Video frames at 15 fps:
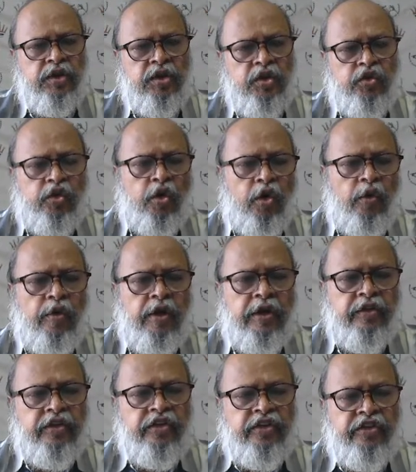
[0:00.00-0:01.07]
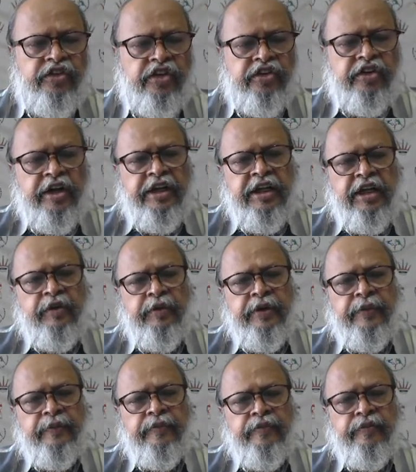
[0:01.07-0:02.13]
So this is just running away.
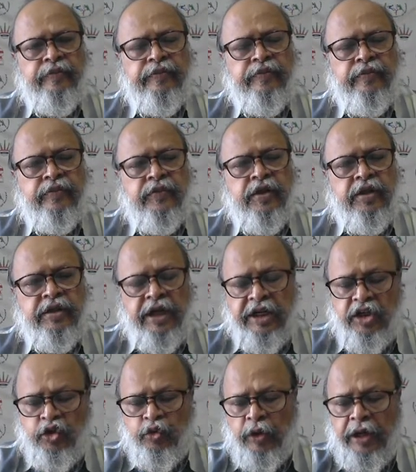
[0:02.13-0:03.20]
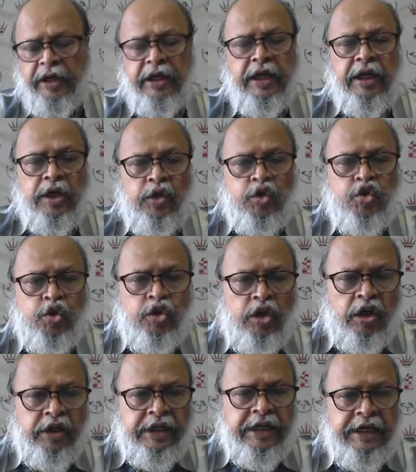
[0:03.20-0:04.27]
That is why you should
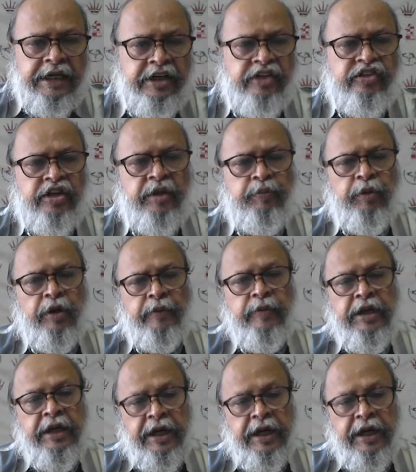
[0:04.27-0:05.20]
not take unnecessary pawn.